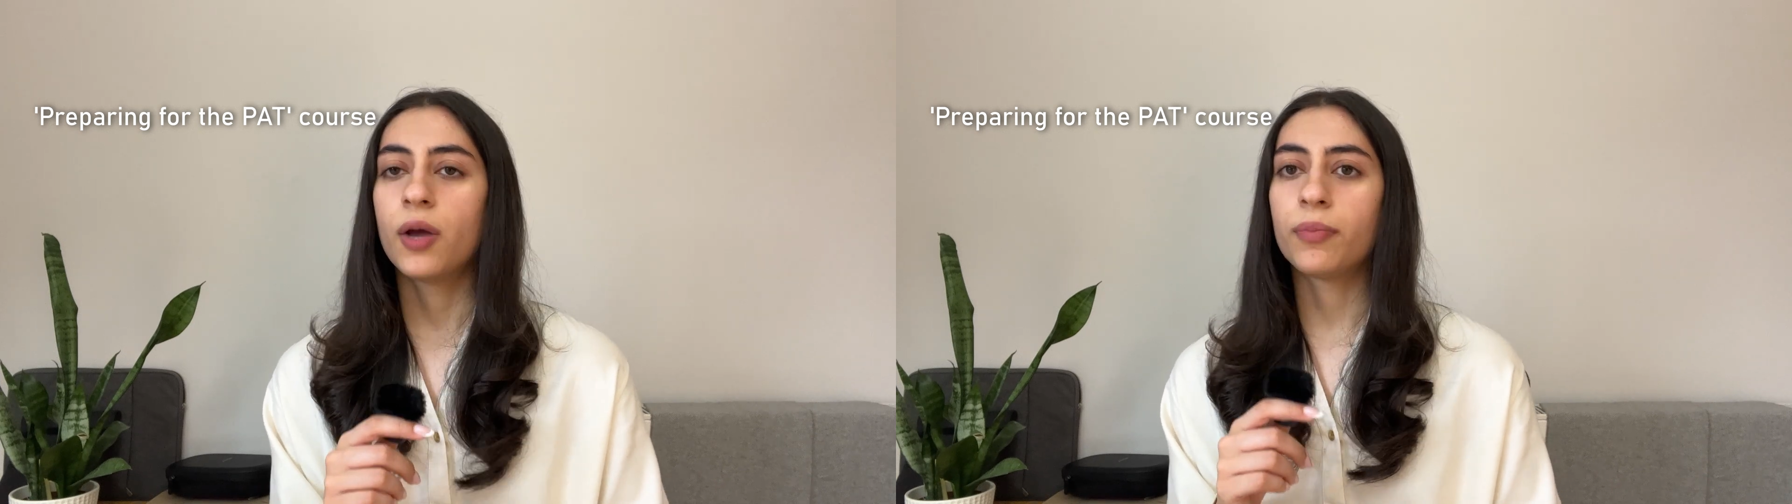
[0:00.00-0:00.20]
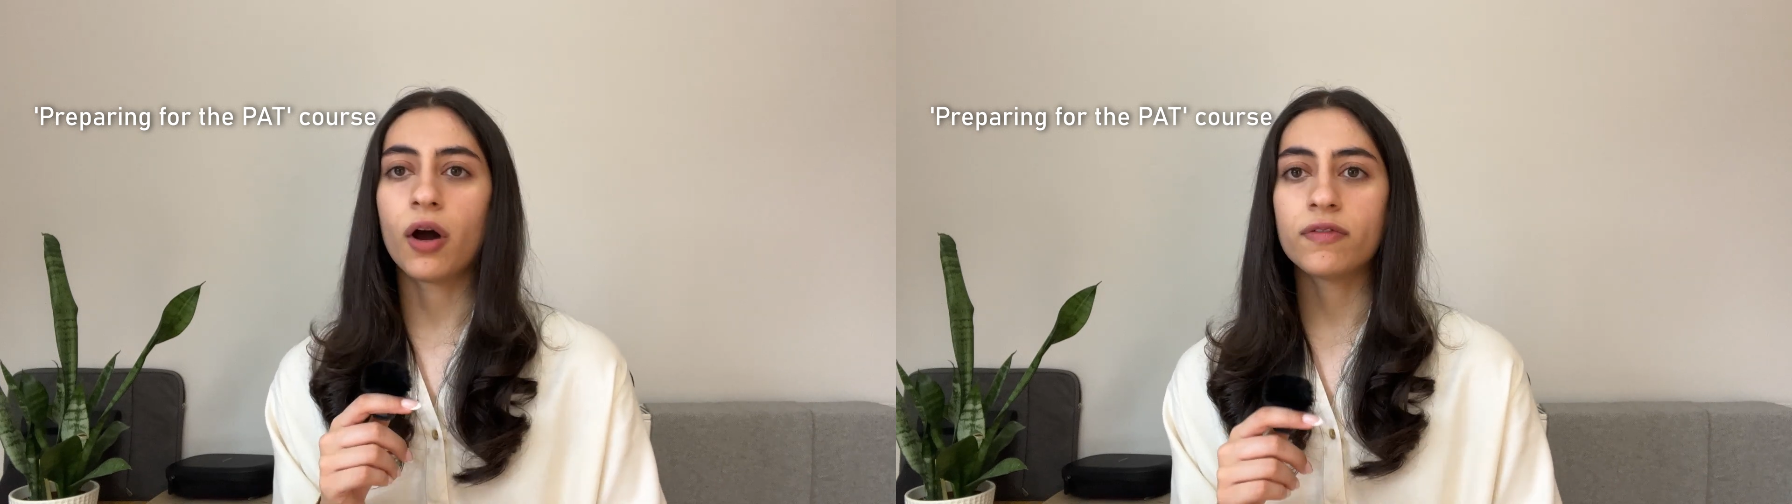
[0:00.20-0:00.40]

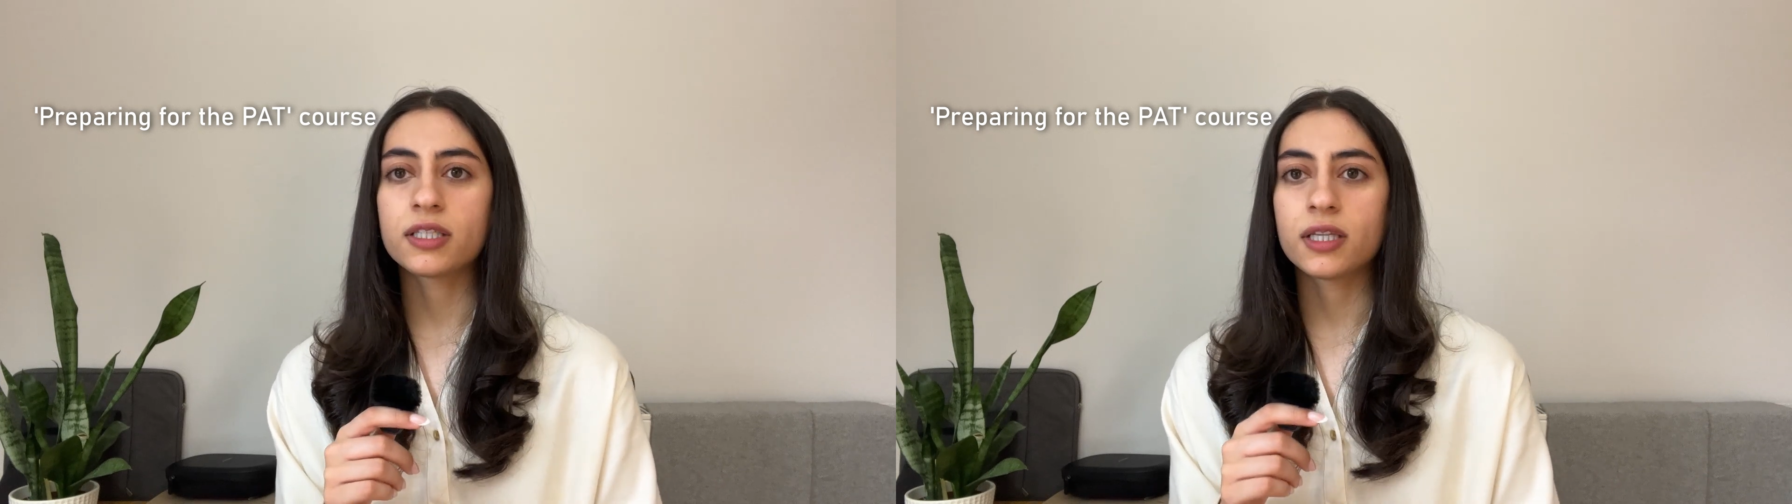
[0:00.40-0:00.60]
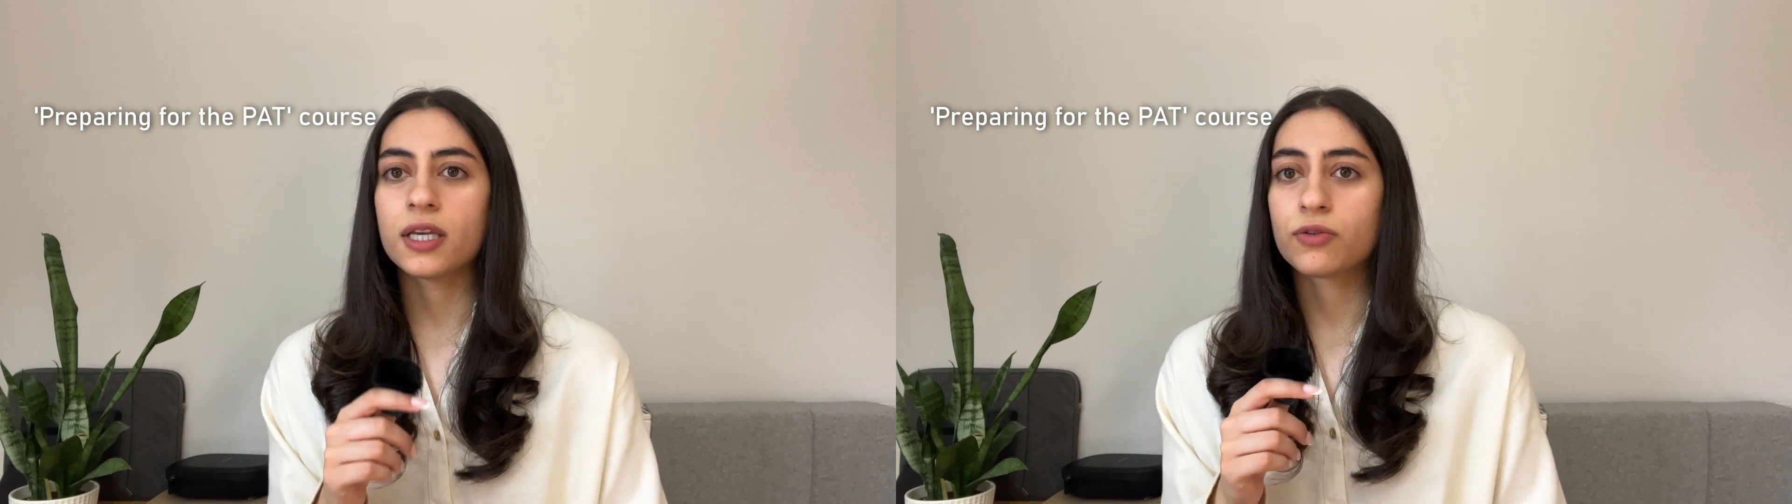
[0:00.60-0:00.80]
but
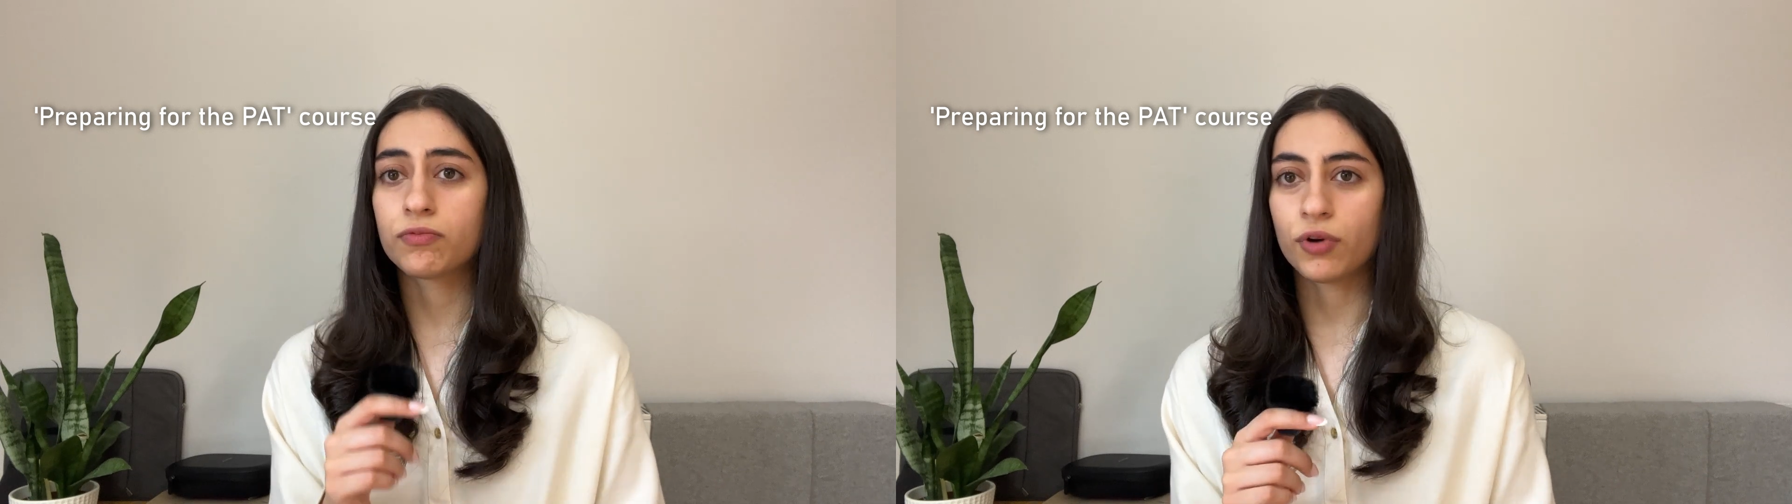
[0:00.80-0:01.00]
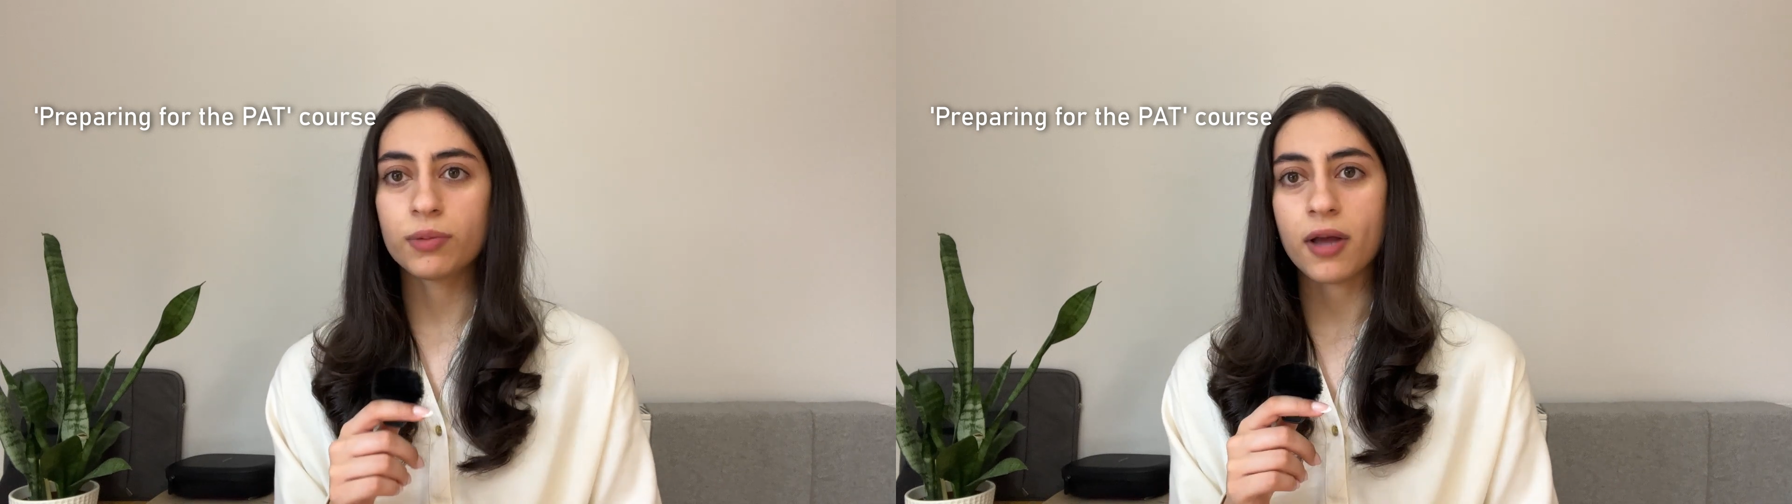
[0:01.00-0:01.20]
obviously it's
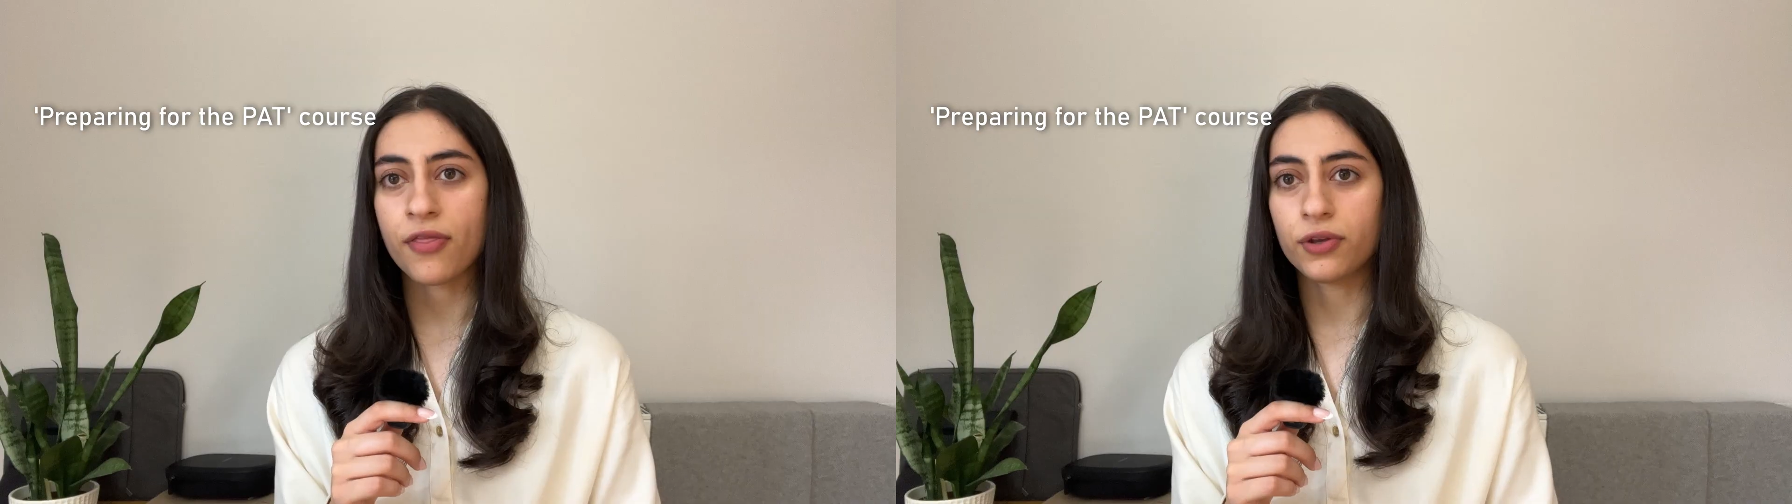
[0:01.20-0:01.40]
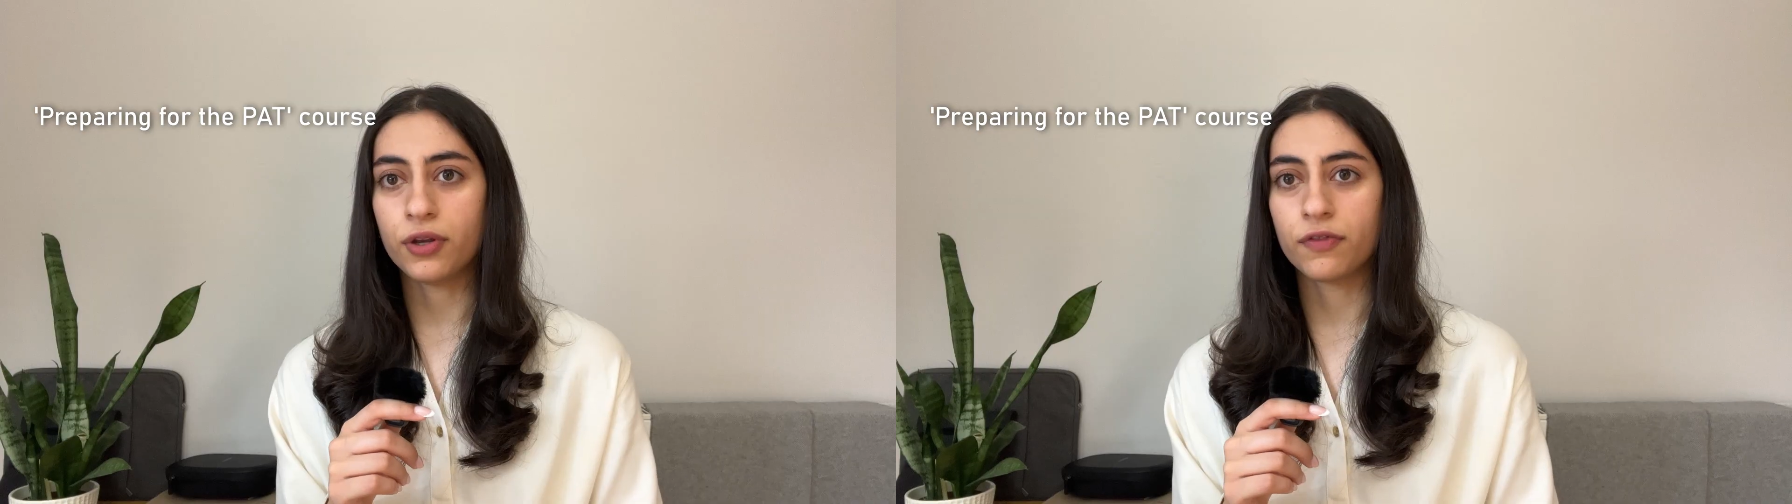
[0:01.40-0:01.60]
run by
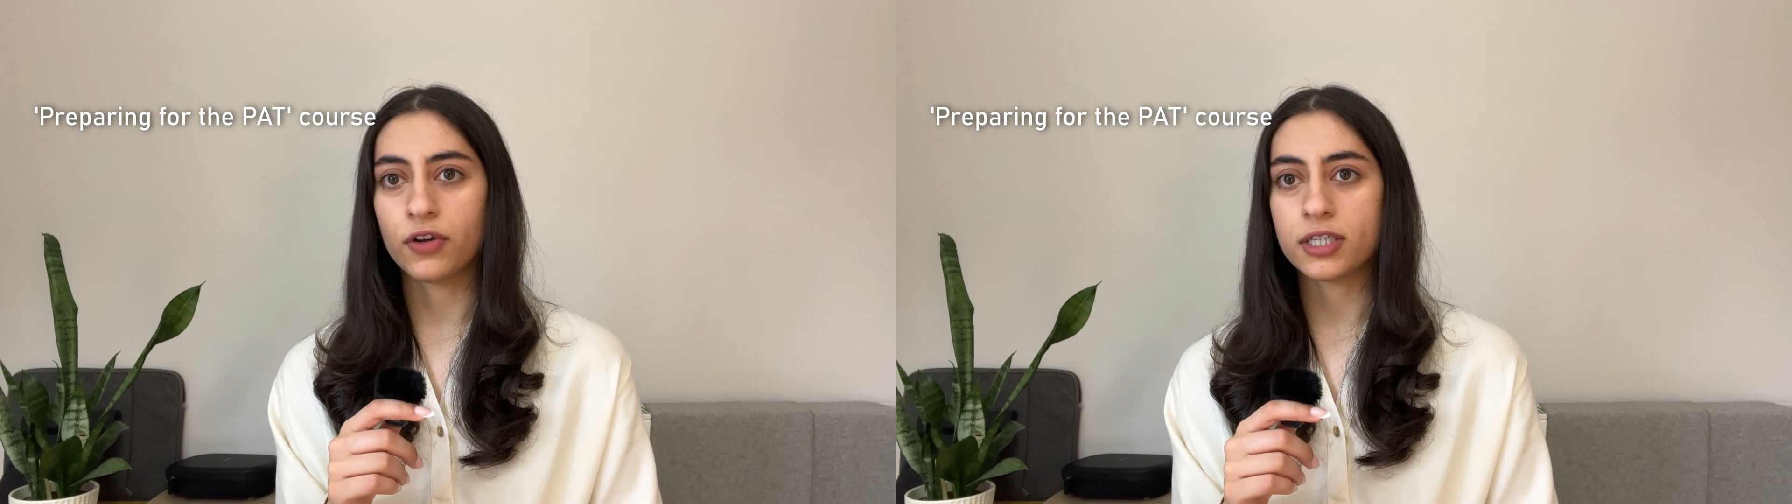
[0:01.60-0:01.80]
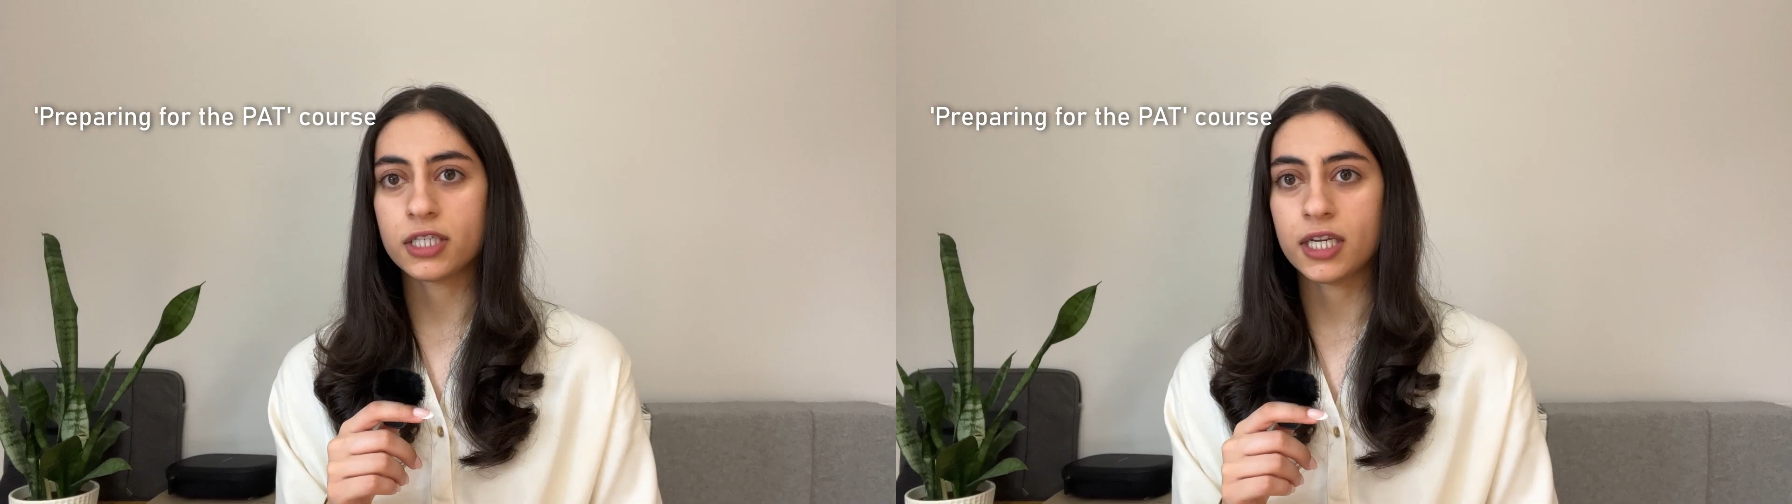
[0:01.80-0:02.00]
the
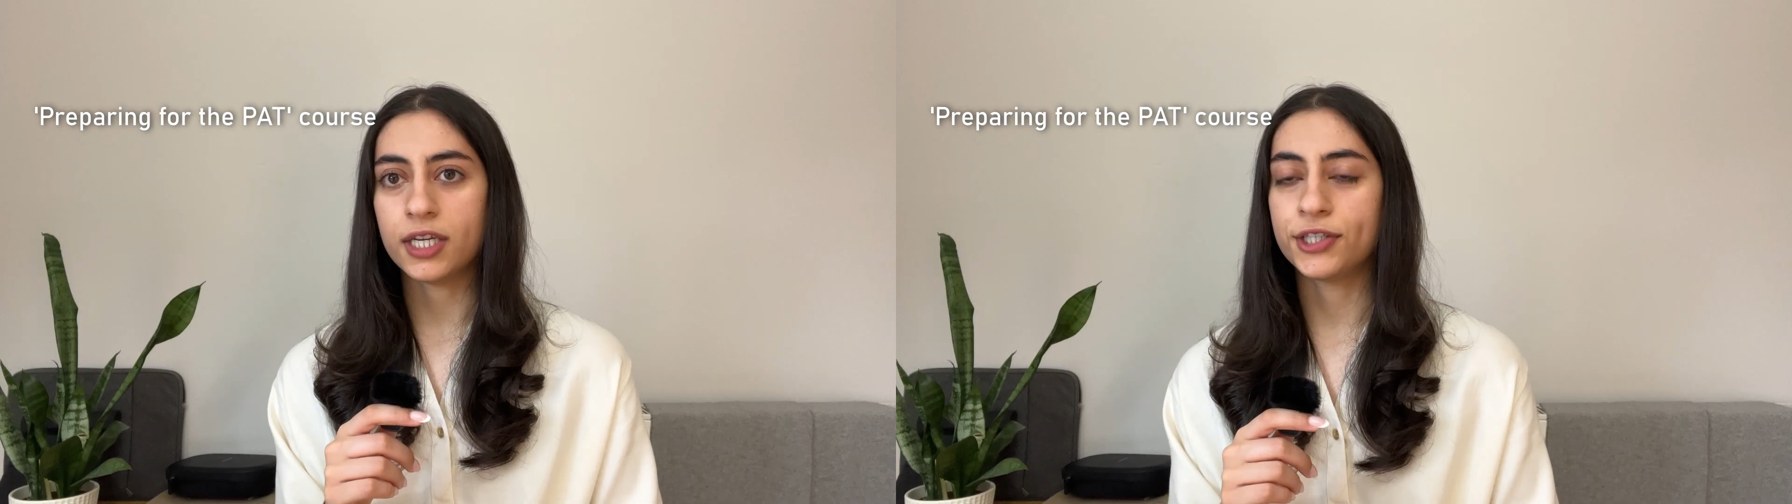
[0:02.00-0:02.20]
university,